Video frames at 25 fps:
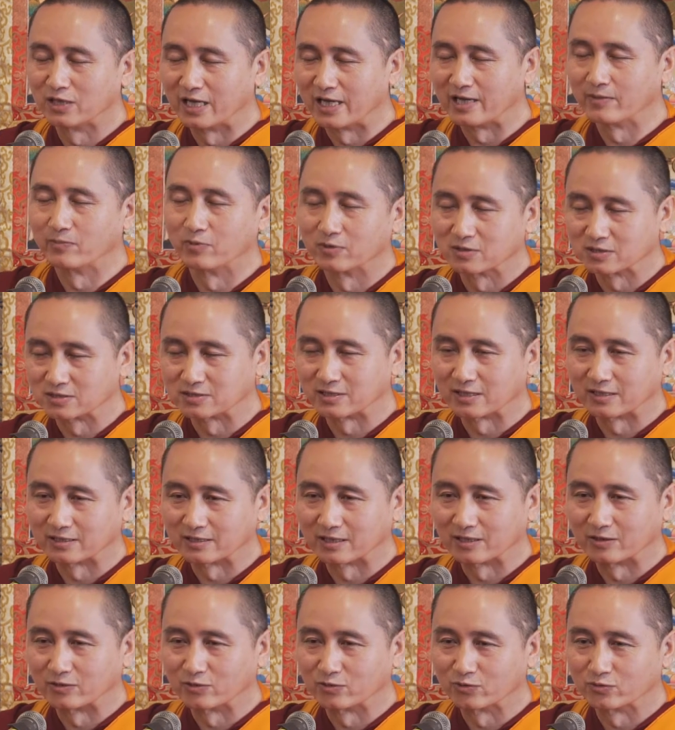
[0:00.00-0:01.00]
label saying
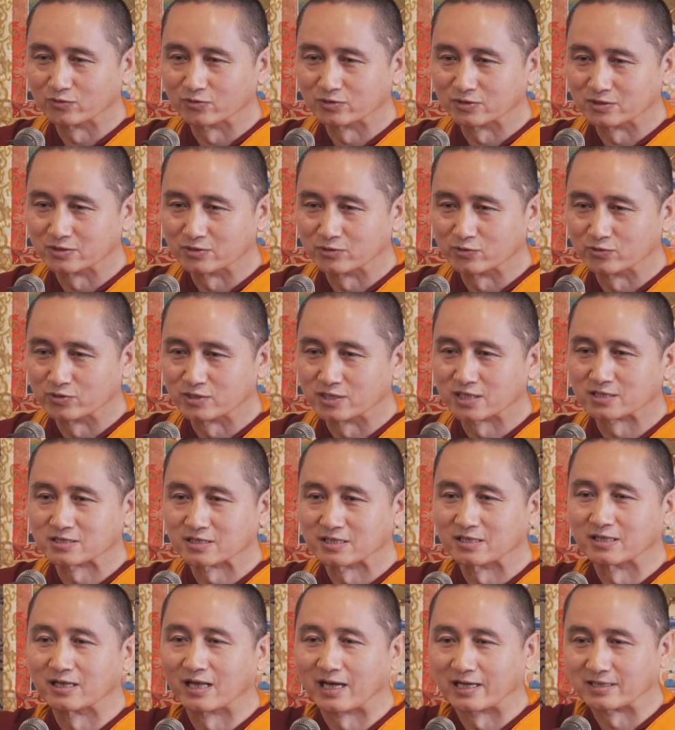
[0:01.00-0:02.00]
that you you just
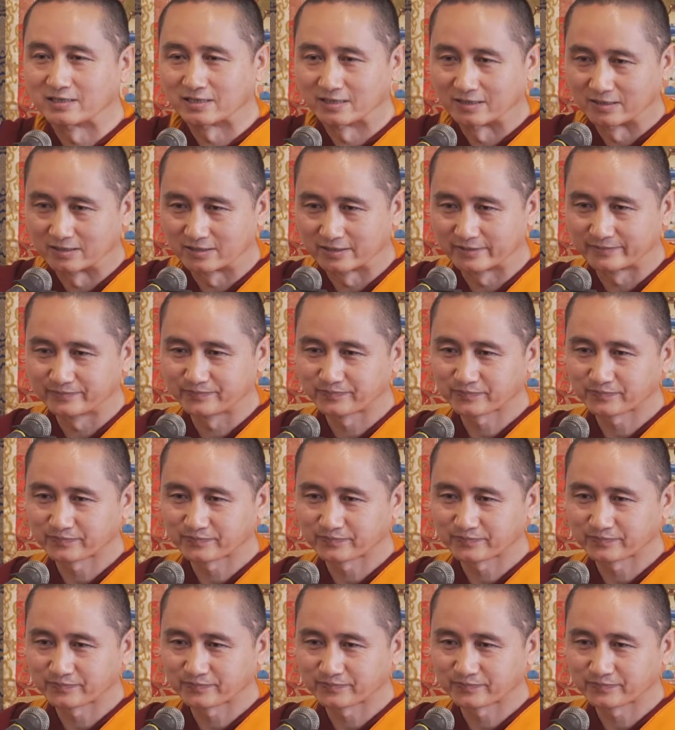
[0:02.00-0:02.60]
enlightened.